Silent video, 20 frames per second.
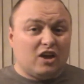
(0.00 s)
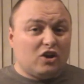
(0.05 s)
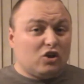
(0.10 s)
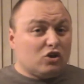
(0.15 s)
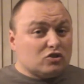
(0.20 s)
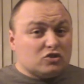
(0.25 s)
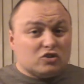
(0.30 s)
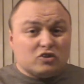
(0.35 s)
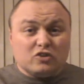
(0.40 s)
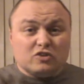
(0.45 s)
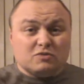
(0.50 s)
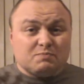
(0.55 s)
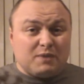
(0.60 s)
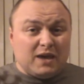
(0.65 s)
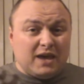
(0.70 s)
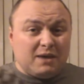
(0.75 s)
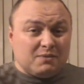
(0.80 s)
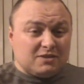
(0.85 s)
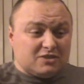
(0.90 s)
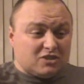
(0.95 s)
And also those
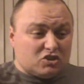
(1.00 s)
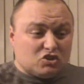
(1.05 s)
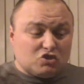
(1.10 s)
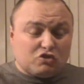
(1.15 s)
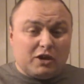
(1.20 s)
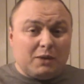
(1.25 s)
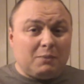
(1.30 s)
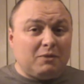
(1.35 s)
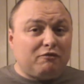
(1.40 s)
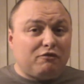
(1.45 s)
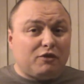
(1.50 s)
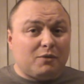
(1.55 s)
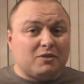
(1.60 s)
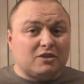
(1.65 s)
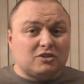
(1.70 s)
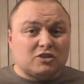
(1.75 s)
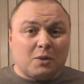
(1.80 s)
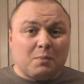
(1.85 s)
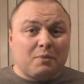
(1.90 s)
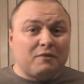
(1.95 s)
babies are screaming from
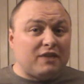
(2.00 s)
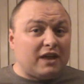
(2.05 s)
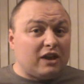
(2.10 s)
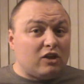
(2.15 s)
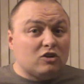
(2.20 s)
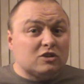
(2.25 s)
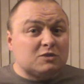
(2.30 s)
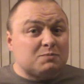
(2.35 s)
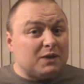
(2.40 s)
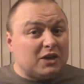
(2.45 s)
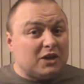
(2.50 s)
the top of their lungs